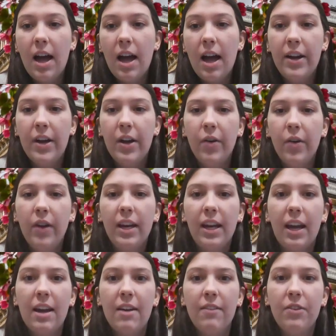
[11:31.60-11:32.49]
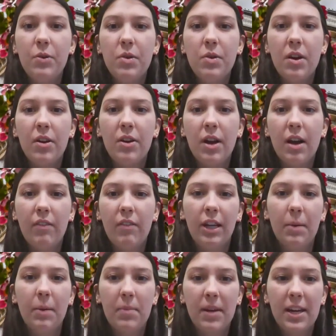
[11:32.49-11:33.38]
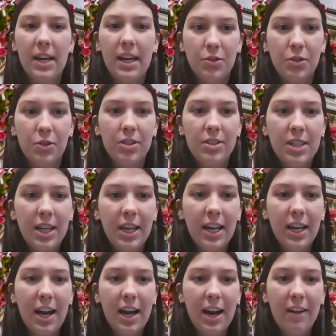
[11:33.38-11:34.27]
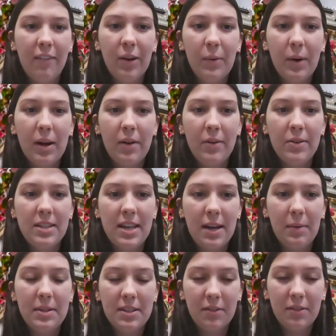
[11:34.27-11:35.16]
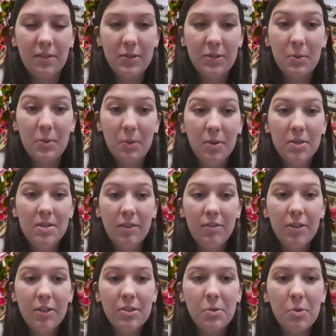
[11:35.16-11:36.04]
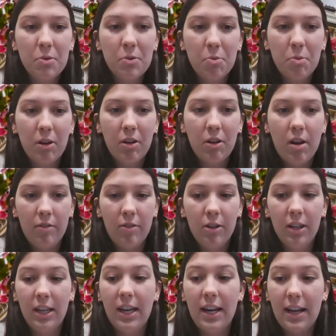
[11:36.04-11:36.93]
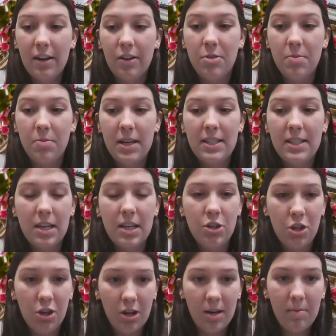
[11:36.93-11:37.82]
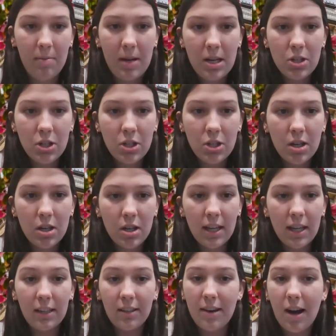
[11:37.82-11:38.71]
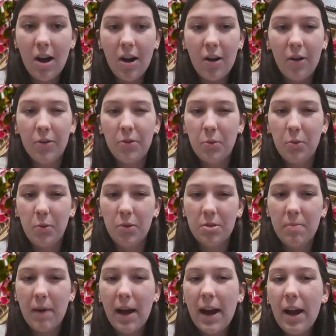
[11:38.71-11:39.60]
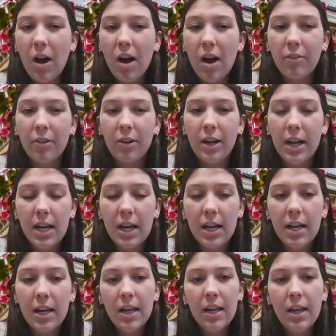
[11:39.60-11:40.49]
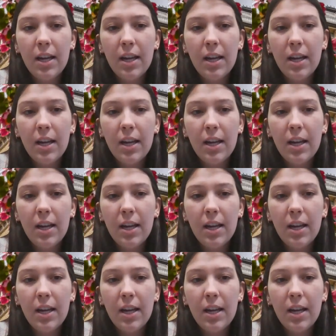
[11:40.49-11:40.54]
I know like if you know you have like a big interest in it, kind of like what I was saying with different schools will offer like an aerospace engineering major. Like not all schools might offer it.